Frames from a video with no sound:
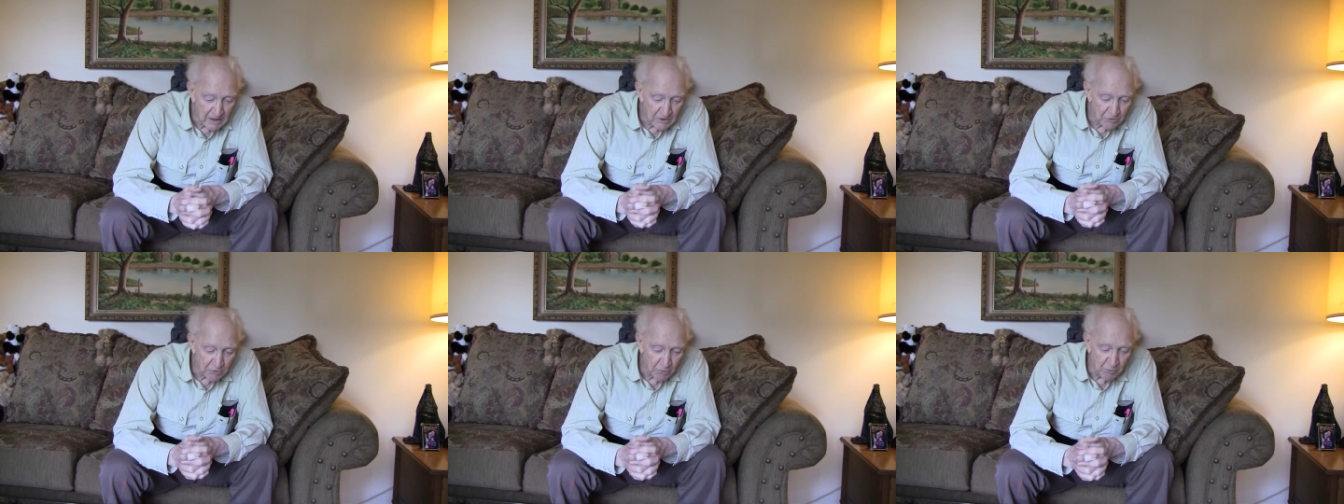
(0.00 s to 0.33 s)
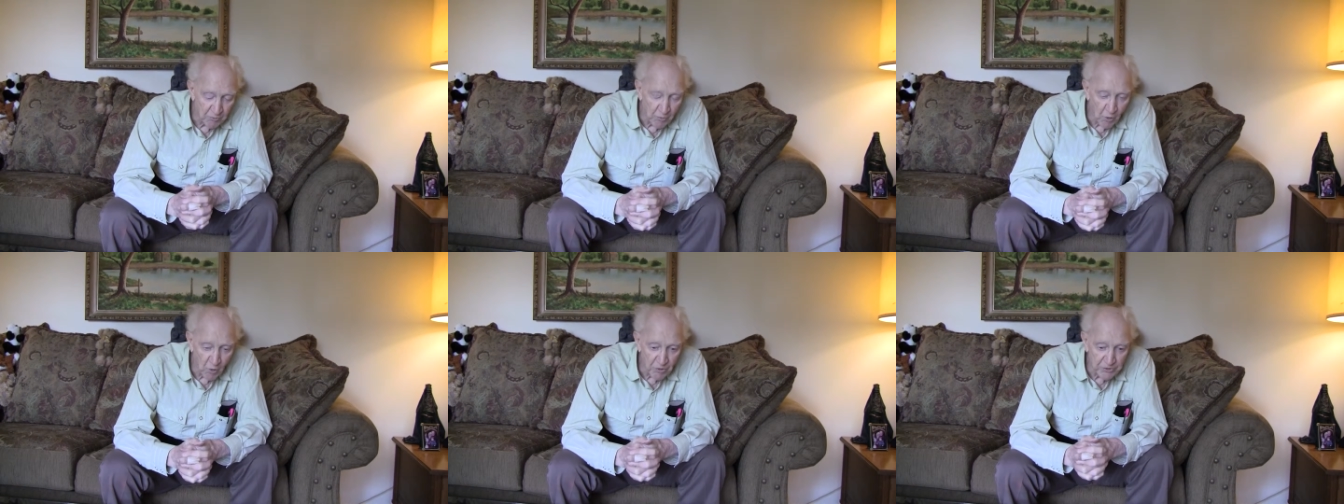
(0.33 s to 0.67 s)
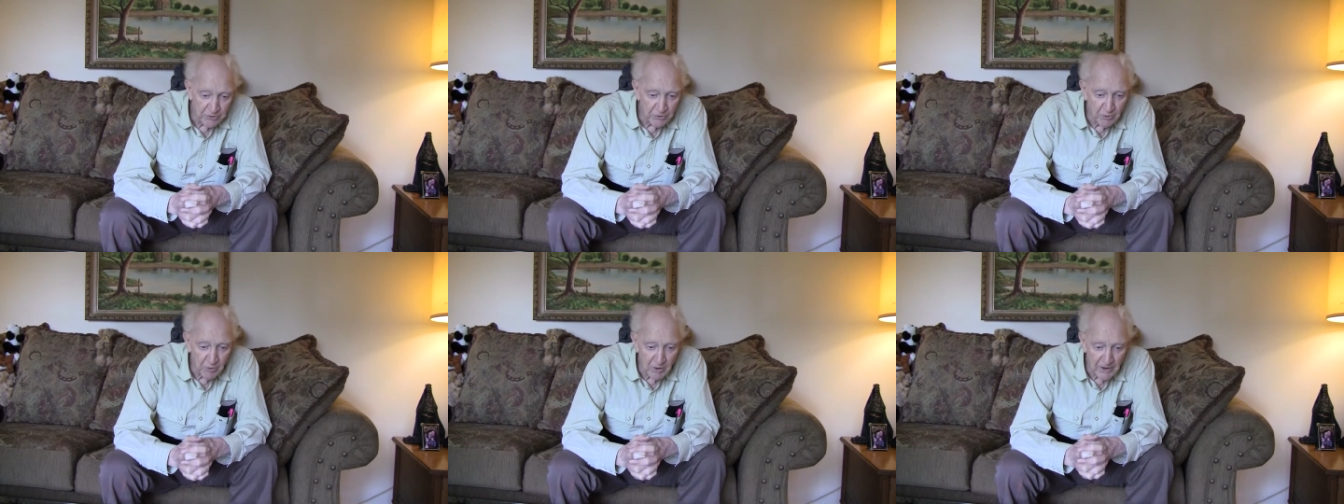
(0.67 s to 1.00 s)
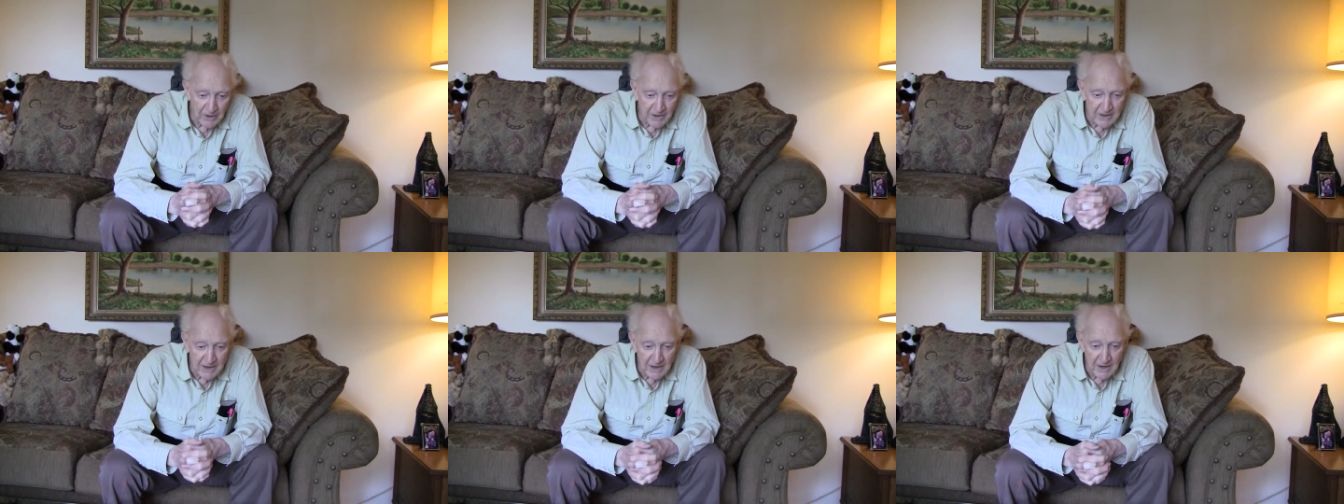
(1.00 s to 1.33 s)
so before the
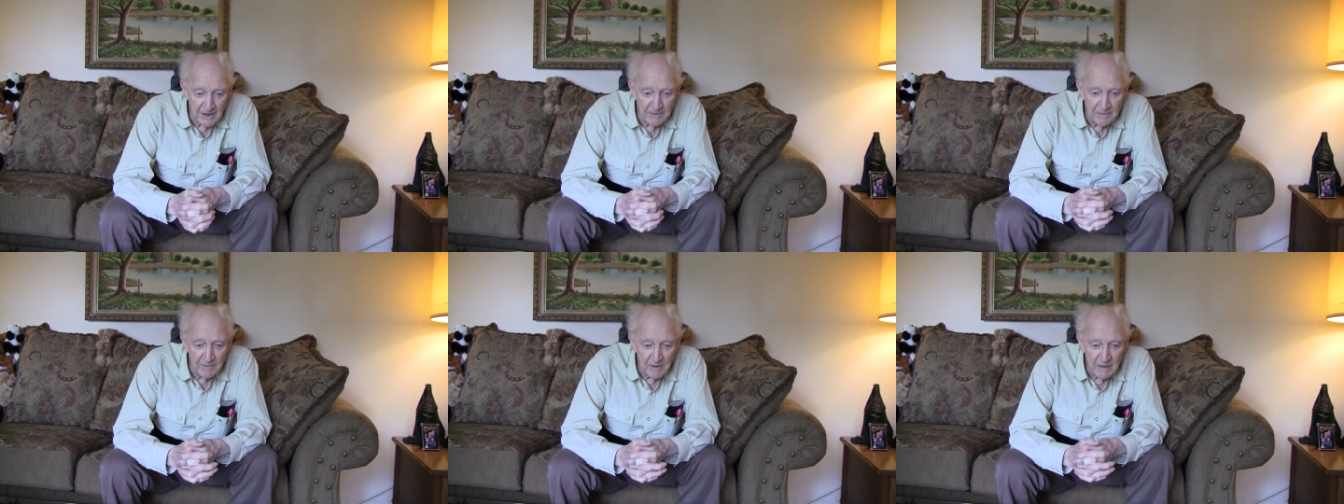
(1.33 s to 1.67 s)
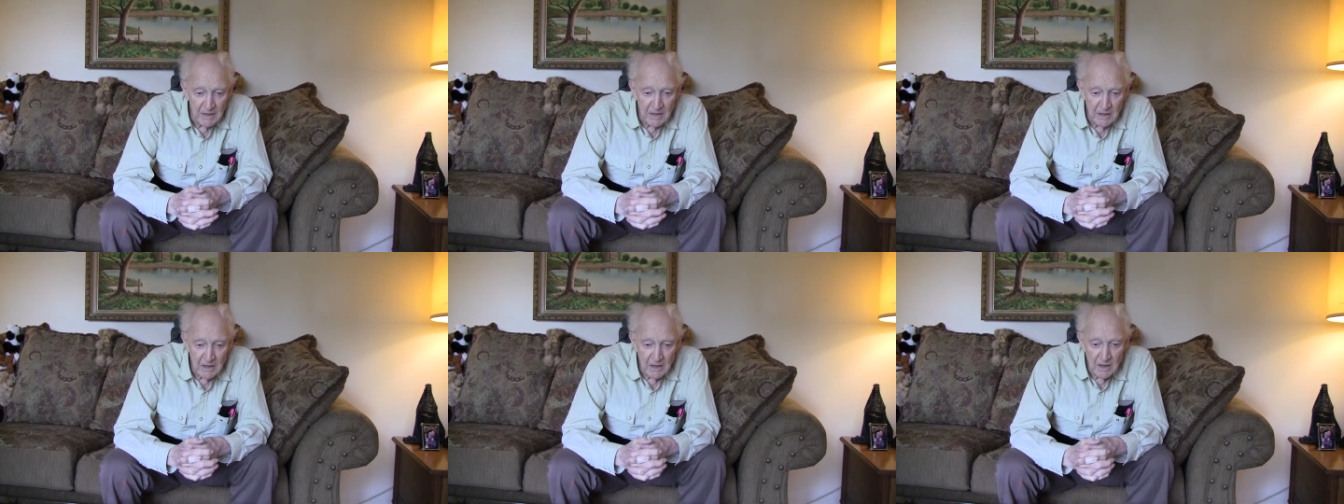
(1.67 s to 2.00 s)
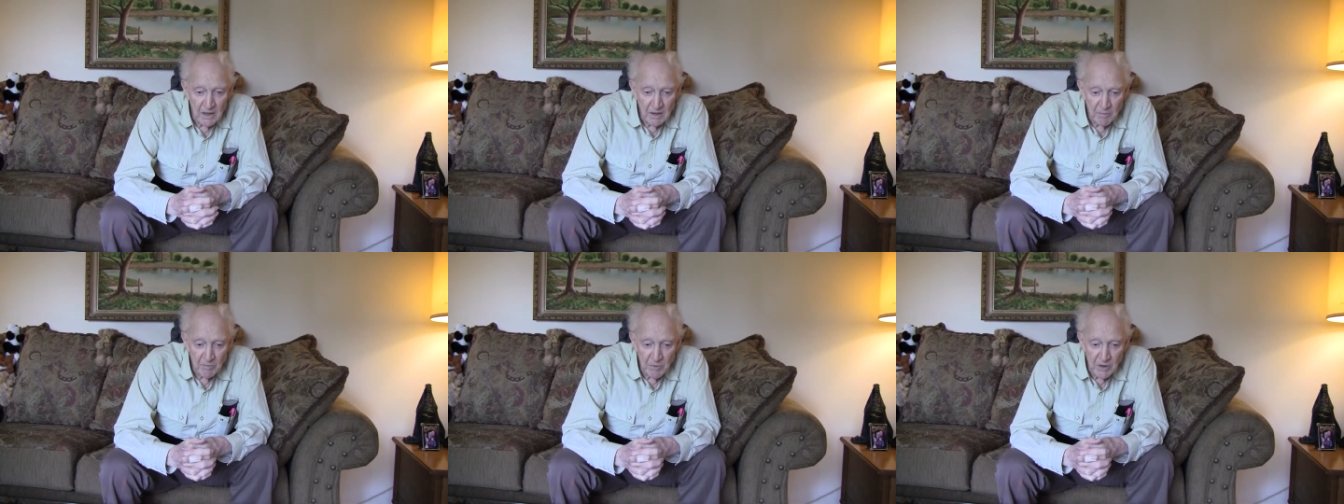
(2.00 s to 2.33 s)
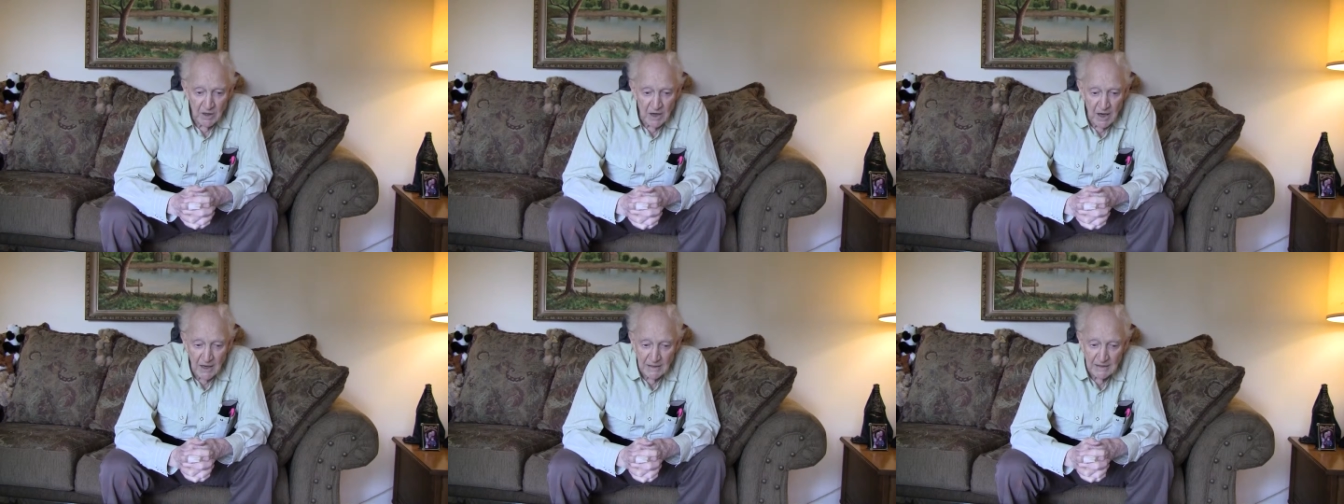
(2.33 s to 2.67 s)
29,
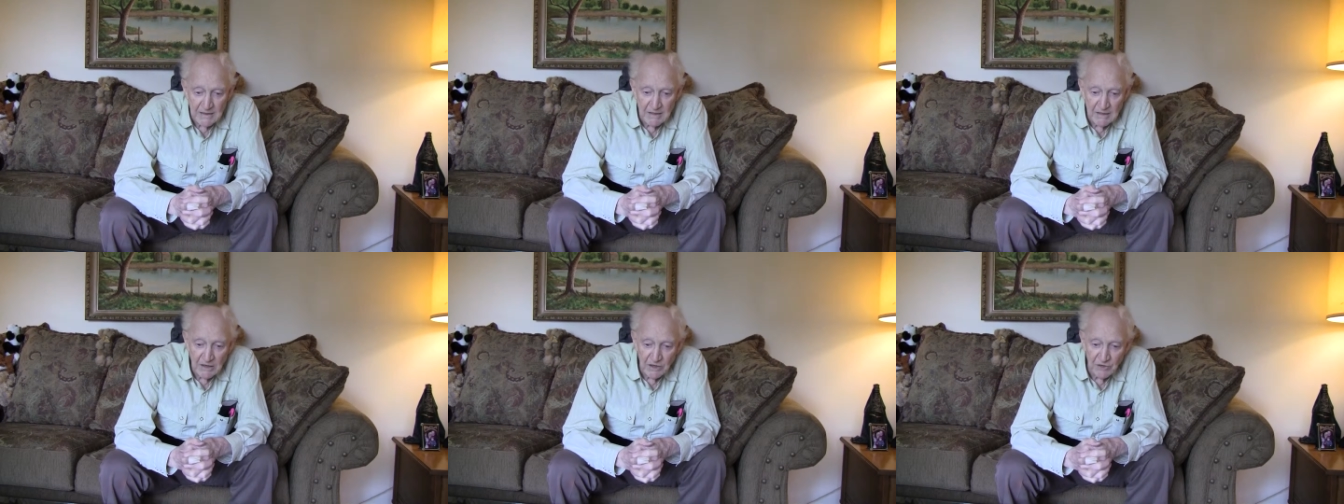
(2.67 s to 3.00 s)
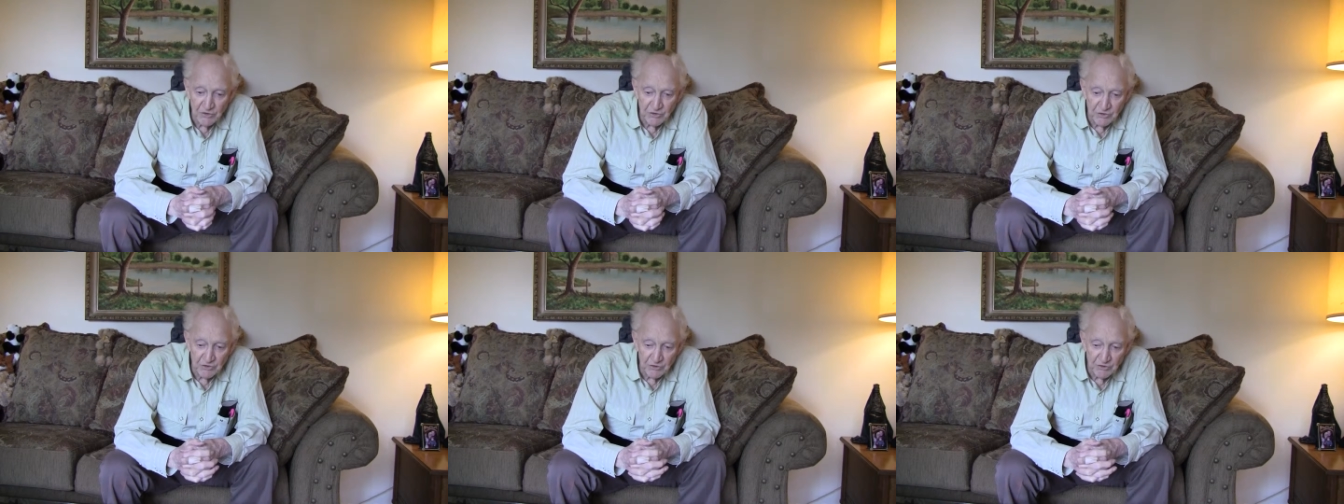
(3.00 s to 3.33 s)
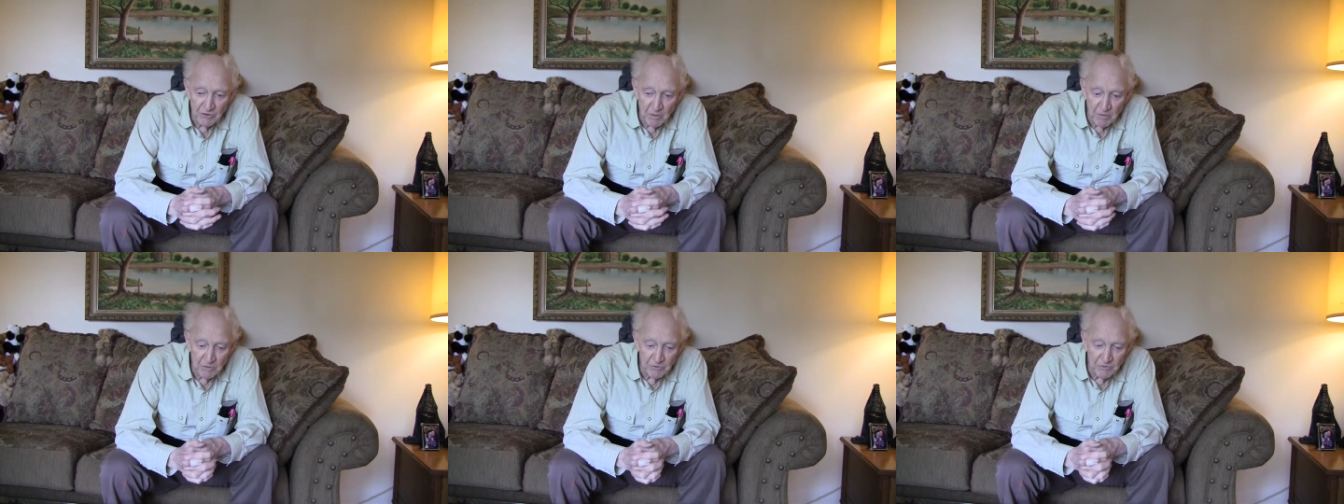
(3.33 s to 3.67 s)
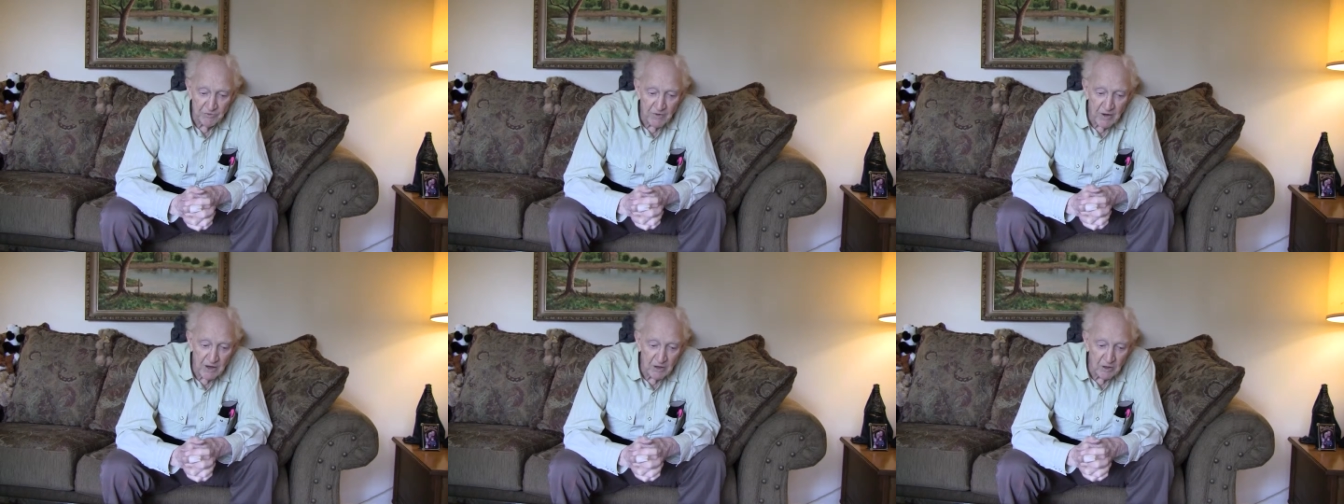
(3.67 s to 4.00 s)
B-19s and some of the
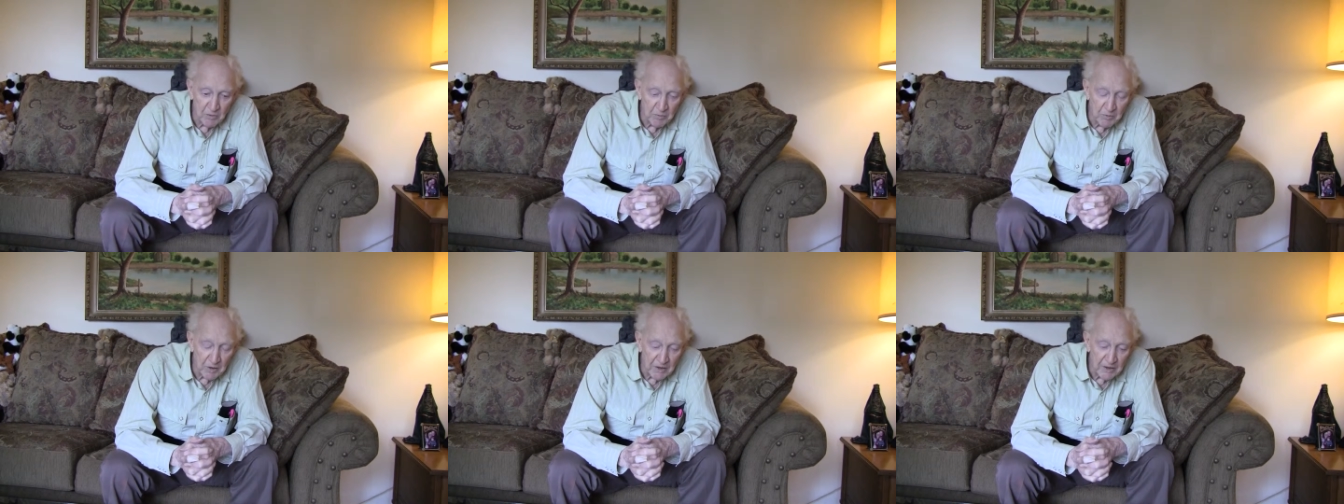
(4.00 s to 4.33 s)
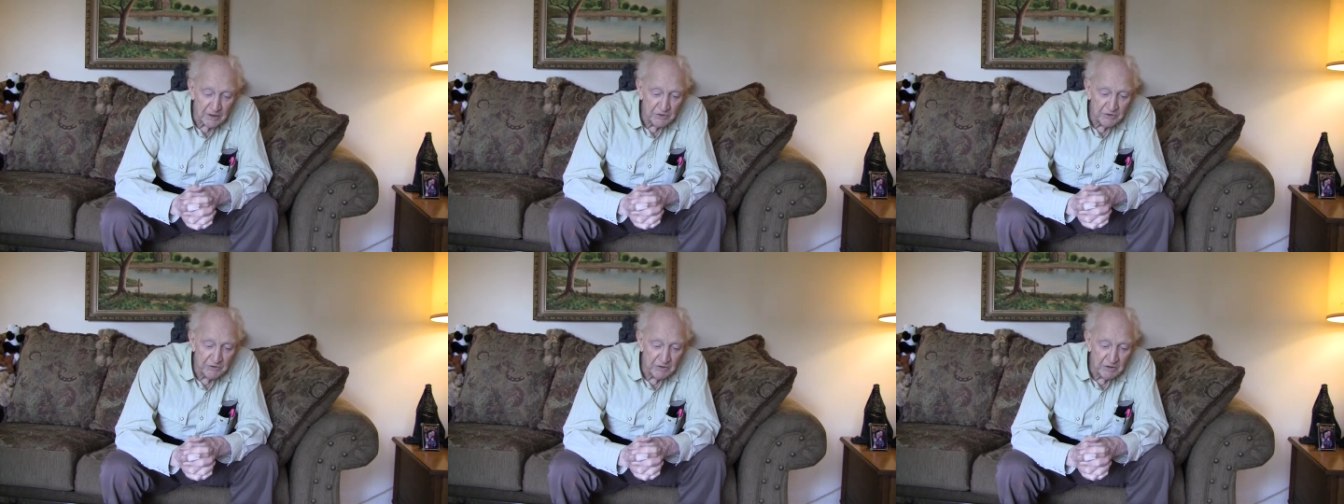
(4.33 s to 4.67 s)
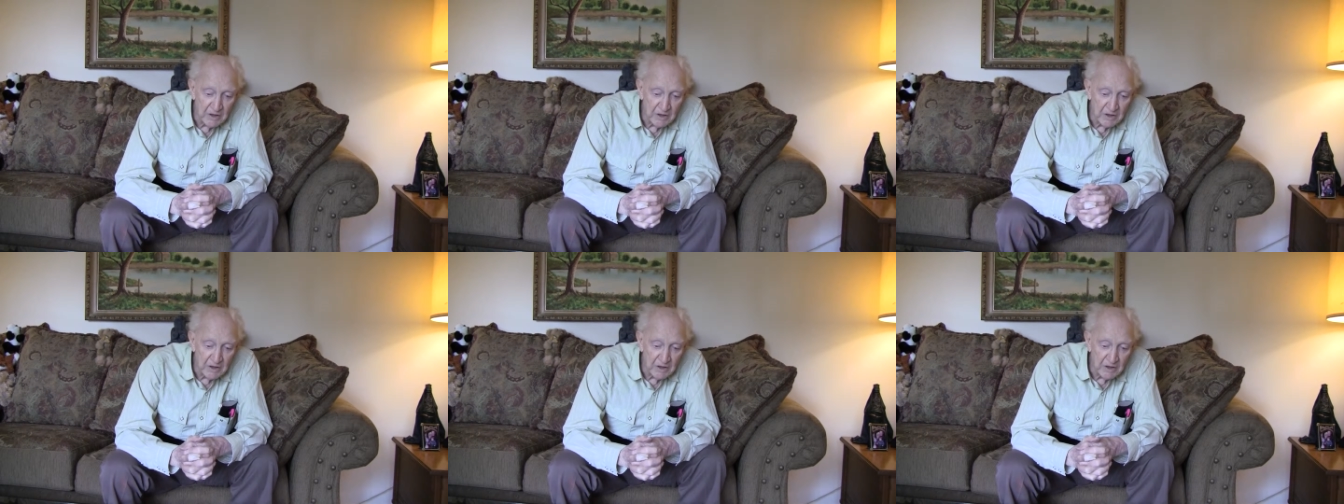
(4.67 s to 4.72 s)
fighter planes.